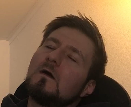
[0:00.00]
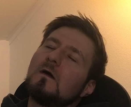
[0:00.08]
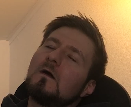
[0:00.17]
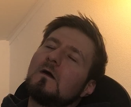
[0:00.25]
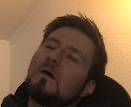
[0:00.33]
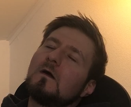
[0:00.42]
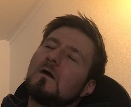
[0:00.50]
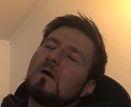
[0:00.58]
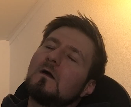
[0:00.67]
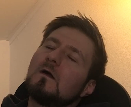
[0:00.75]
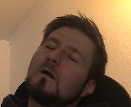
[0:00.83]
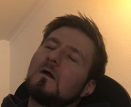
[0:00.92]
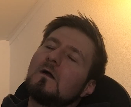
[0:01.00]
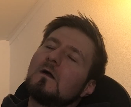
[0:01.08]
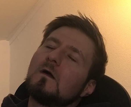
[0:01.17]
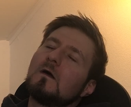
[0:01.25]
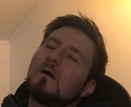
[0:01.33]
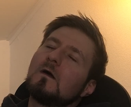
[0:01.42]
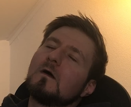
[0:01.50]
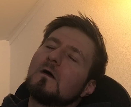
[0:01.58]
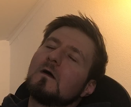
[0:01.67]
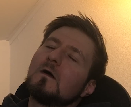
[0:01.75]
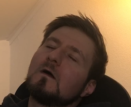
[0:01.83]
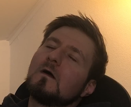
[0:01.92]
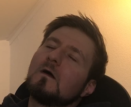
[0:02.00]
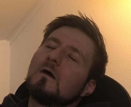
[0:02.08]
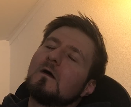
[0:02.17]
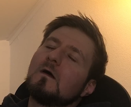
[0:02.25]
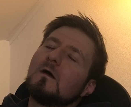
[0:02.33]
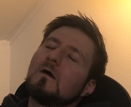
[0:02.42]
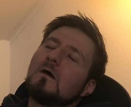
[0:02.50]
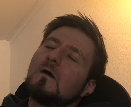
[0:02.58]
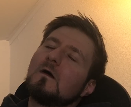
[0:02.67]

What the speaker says: (no one is talking)